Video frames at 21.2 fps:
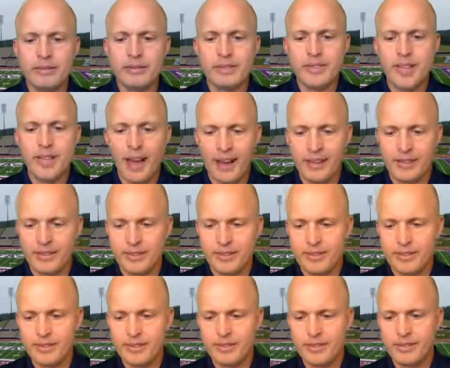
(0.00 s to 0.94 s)

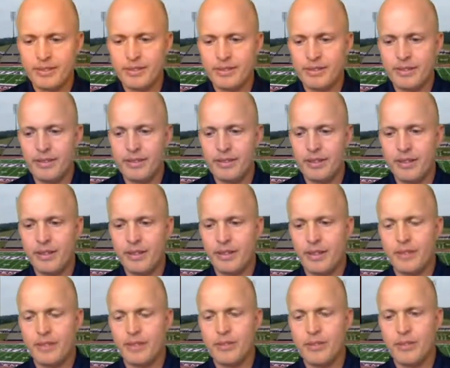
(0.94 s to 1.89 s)
Texas,
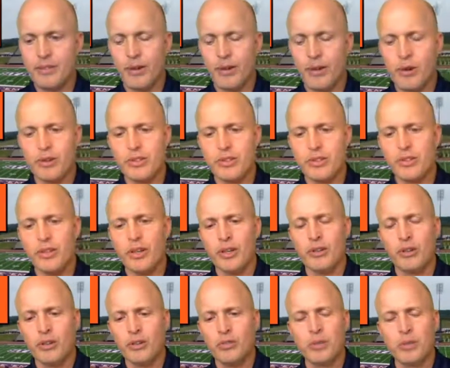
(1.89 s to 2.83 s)
and I'm just focused on
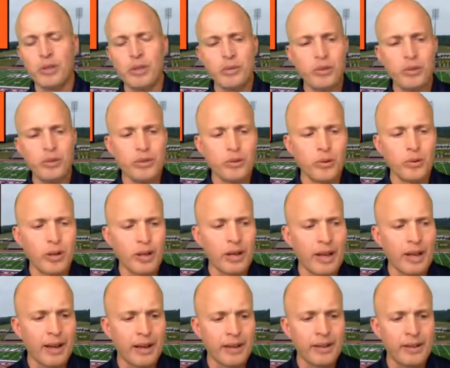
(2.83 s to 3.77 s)
them because we we do a
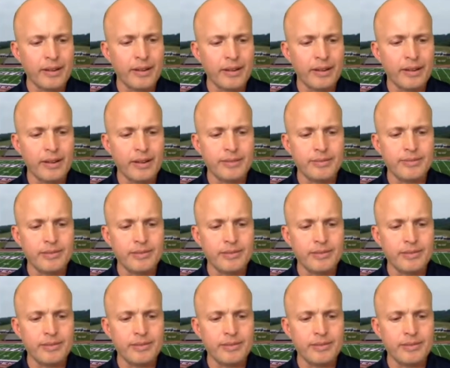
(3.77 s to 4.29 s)
lot of